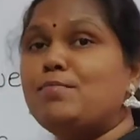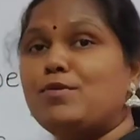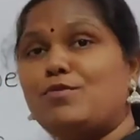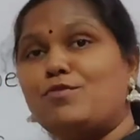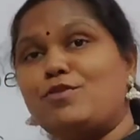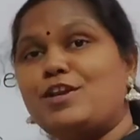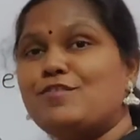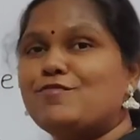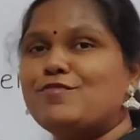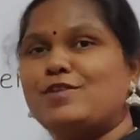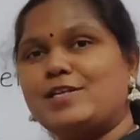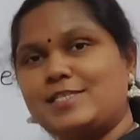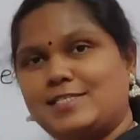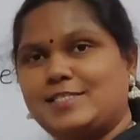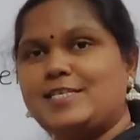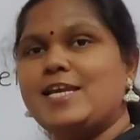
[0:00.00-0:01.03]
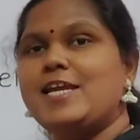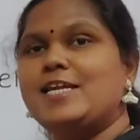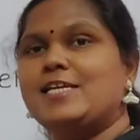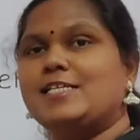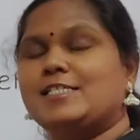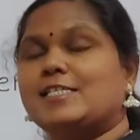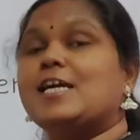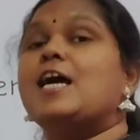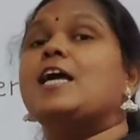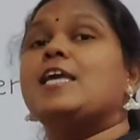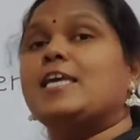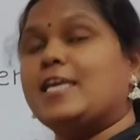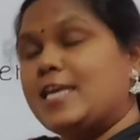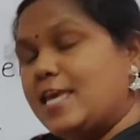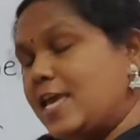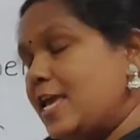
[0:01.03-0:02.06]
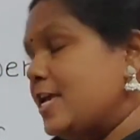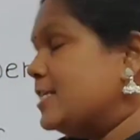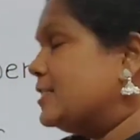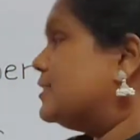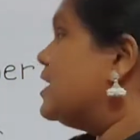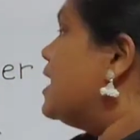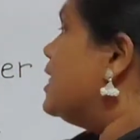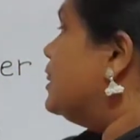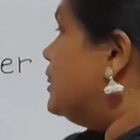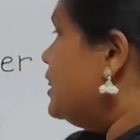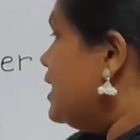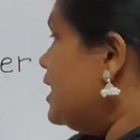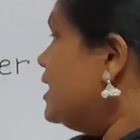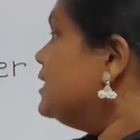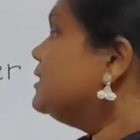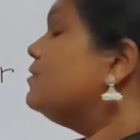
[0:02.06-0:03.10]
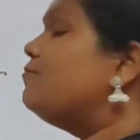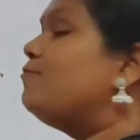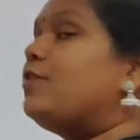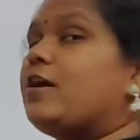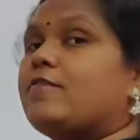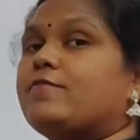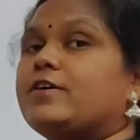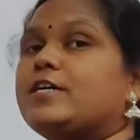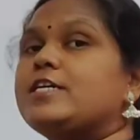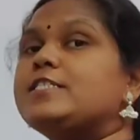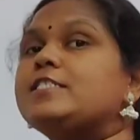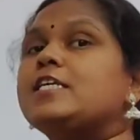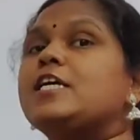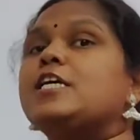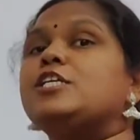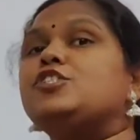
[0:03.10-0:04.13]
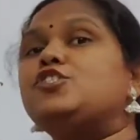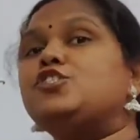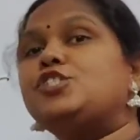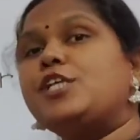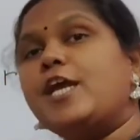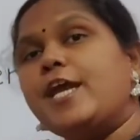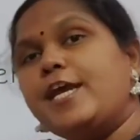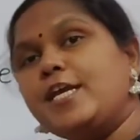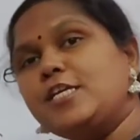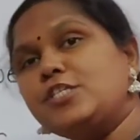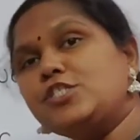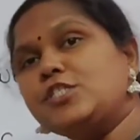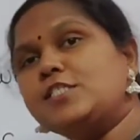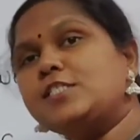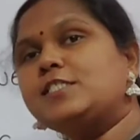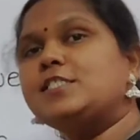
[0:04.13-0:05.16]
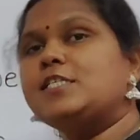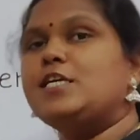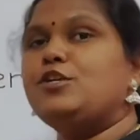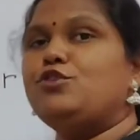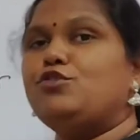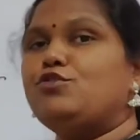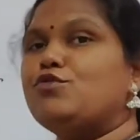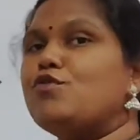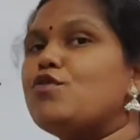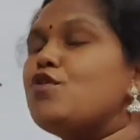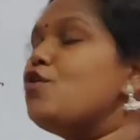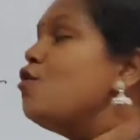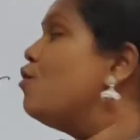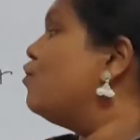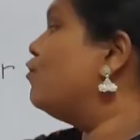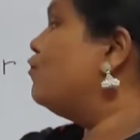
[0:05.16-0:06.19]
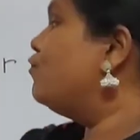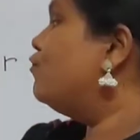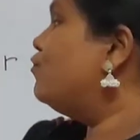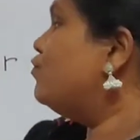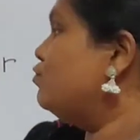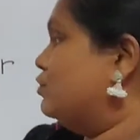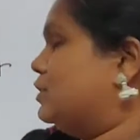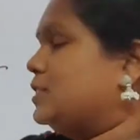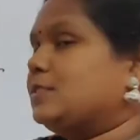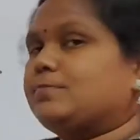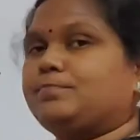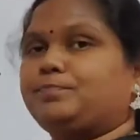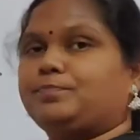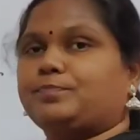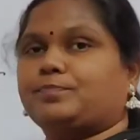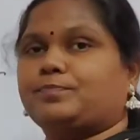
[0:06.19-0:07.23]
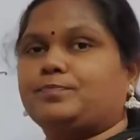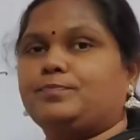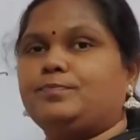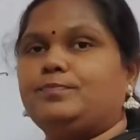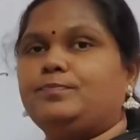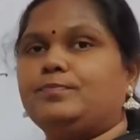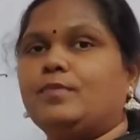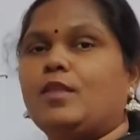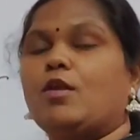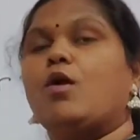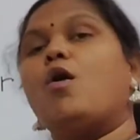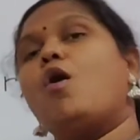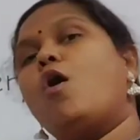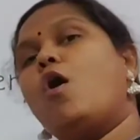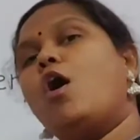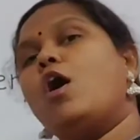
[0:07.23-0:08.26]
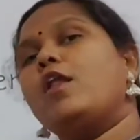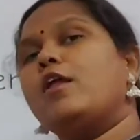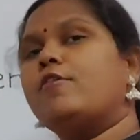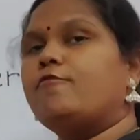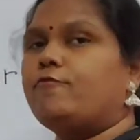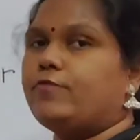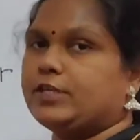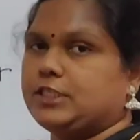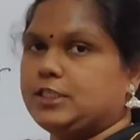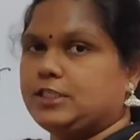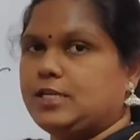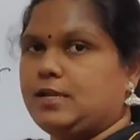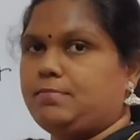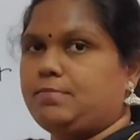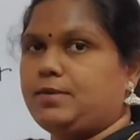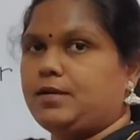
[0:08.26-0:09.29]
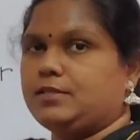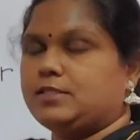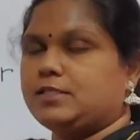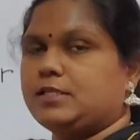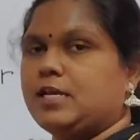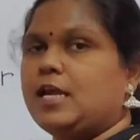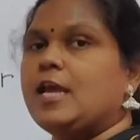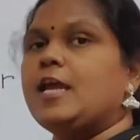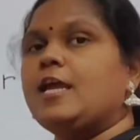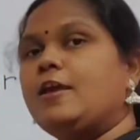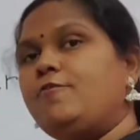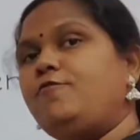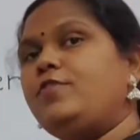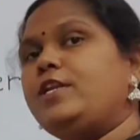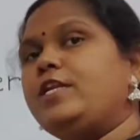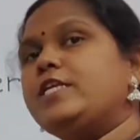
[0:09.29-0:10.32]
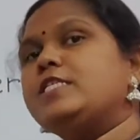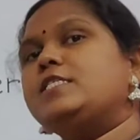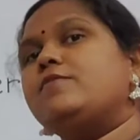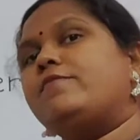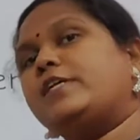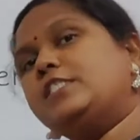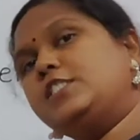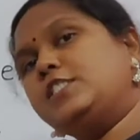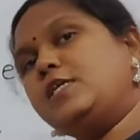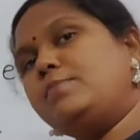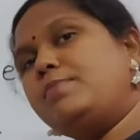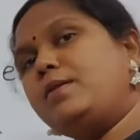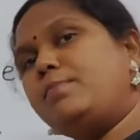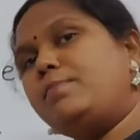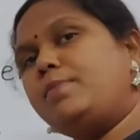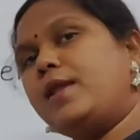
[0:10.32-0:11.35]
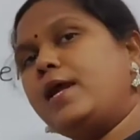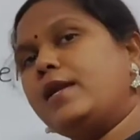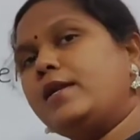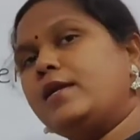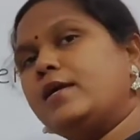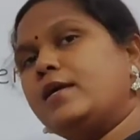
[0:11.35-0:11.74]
beautiful, isn't it? Yes, these flowers changes into fruits or vegetables. If it is a vegetable plant,